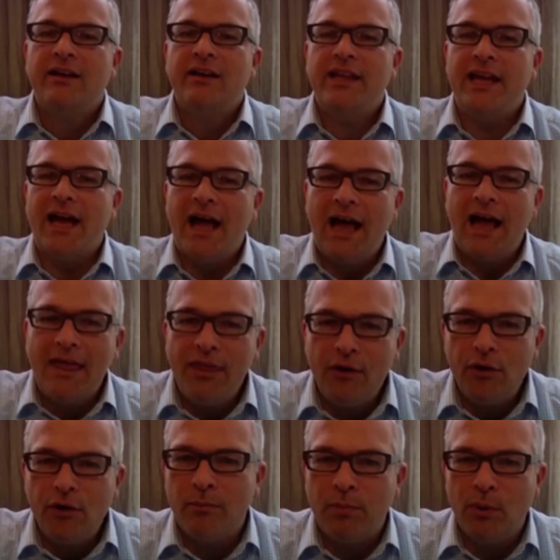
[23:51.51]
The
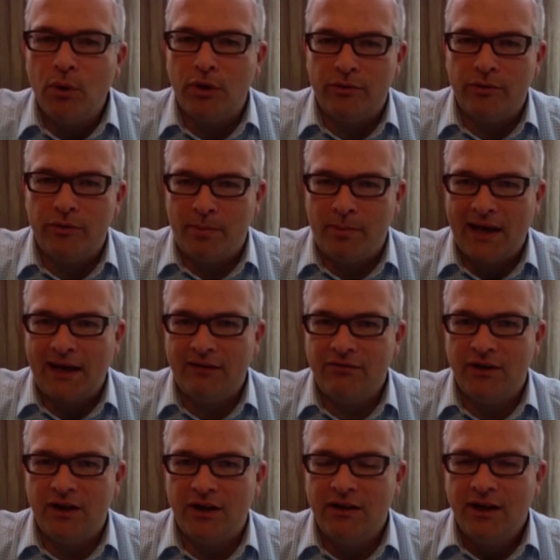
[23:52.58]
other important part of
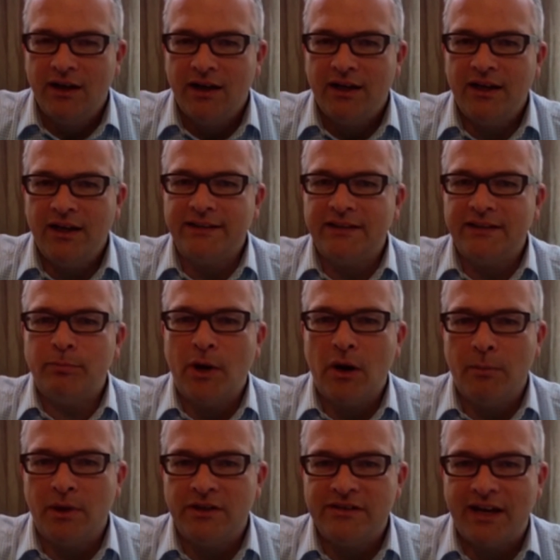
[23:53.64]
it is
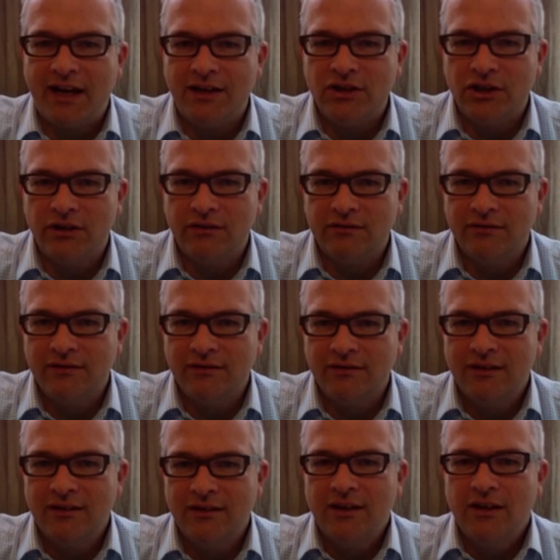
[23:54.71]
experimentation.
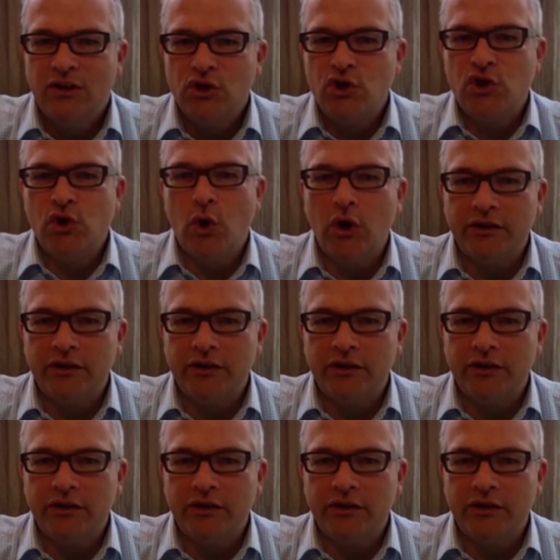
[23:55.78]
Short